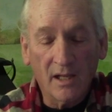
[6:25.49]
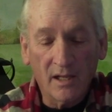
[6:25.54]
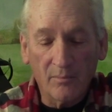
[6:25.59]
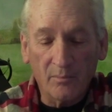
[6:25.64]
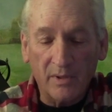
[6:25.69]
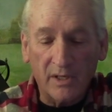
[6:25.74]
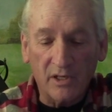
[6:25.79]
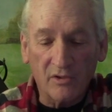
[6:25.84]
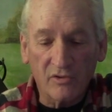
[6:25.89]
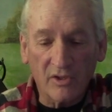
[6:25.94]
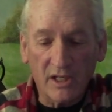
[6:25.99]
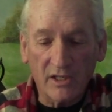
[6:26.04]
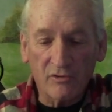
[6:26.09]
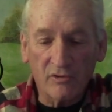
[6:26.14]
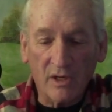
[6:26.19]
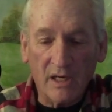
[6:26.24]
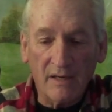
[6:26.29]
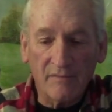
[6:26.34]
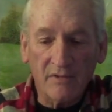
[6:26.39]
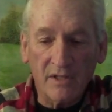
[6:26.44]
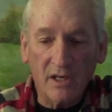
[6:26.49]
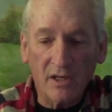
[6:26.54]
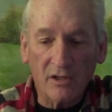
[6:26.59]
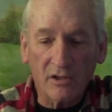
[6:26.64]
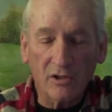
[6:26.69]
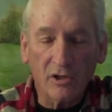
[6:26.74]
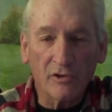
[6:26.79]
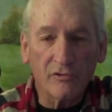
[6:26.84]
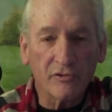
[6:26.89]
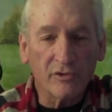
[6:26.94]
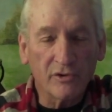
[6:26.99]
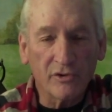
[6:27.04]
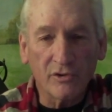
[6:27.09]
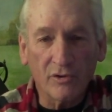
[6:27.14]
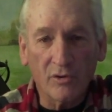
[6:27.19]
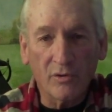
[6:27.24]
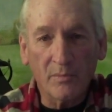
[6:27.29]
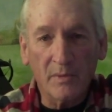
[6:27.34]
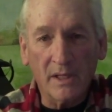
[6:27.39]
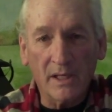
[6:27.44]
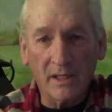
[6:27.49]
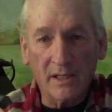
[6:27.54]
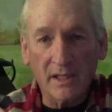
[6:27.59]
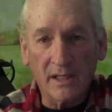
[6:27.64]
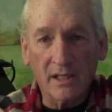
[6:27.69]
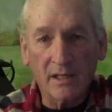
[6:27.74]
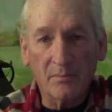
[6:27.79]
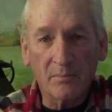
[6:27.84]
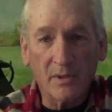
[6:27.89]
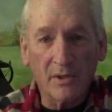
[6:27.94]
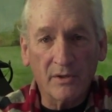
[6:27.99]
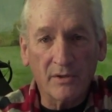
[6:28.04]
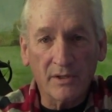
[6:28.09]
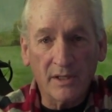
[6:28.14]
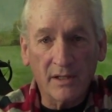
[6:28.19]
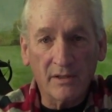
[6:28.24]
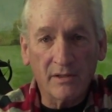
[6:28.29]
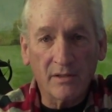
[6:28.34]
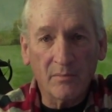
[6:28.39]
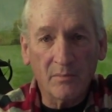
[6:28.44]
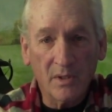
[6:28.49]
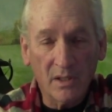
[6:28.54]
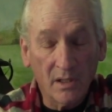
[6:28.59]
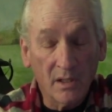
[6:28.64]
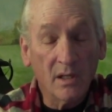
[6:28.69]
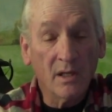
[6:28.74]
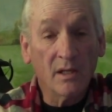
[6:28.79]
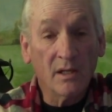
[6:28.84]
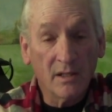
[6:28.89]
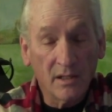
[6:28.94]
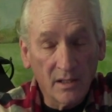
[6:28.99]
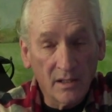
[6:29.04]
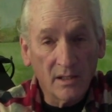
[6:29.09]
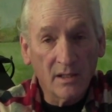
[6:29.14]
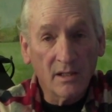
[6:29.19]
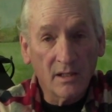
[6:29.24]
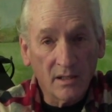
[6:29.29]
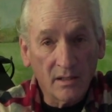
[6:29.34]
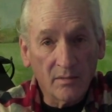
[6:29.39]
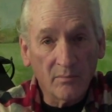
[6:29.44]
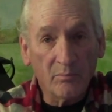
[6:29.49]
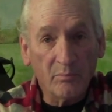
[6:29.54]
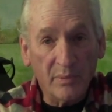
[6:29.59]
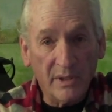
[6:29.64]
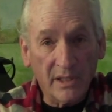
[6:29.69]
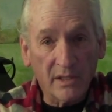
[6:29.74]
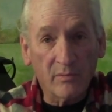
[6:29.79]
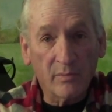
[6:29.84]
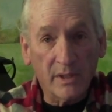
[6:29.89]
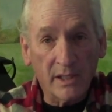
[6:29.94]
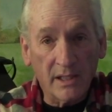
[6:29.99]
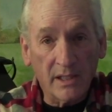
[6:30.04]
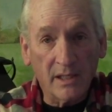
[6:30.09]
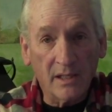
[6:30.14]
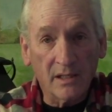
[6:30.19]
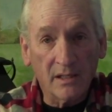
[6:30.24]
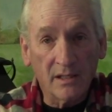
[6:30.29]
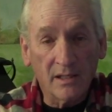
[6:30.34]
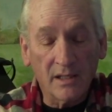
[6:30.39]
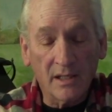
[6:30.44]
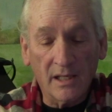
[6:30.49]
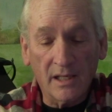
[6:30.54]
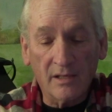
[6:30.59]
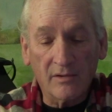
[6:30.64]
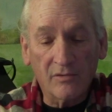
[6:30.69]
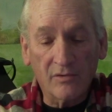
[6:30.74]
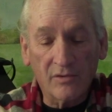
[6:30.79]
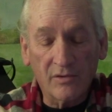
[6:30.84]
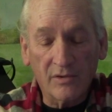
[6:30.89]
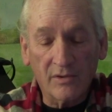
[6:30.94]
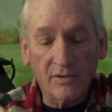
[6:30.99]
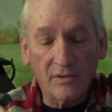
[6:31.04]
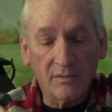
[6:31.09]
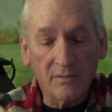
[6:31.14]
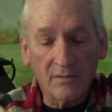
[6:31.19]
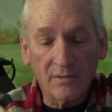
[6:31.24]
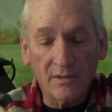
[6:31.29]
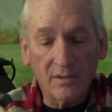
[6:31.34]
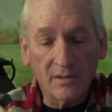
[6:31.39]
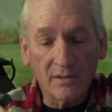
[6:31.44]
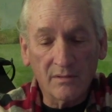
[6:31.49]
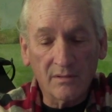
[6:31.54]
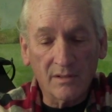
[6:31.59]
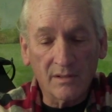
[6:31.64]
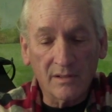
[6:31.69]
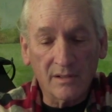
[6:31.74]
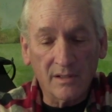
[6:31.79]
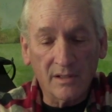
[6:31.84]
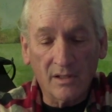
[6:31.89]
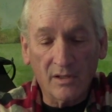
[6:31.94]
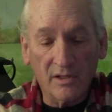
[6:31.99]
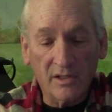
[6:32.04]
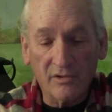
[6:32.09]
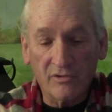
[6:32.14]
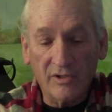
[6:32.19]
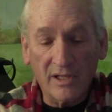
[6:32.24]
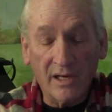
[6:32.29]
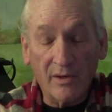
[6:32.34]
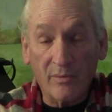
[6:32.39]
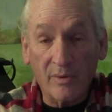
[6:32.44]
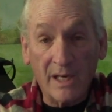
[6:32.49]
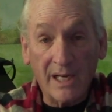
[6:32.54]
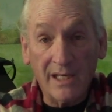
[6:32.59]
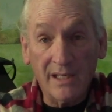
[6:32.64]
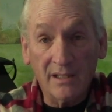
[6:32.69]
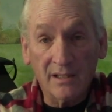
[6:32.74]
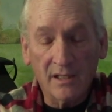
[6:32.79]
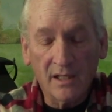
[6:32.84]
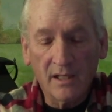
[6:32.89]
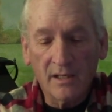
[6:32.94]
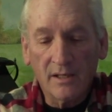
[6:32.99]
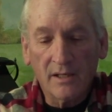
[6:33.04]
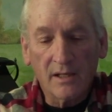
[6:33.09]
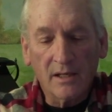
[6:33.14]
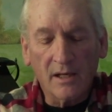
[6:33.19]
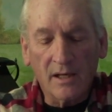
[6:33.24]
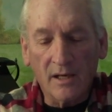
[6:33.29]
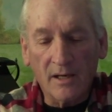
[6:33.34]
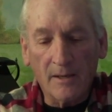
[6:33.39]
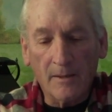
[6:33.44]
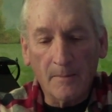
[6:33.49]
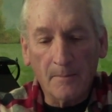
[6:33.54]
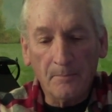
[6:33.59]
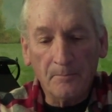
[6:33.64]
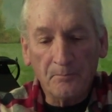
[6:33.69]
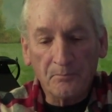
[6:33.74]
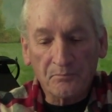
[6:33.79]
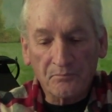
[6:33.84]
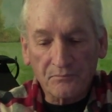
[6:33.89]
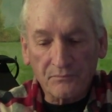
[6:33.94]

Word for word: But as I drive down closer to them and get up underneath them, big reading. It's you know, is that right? Um,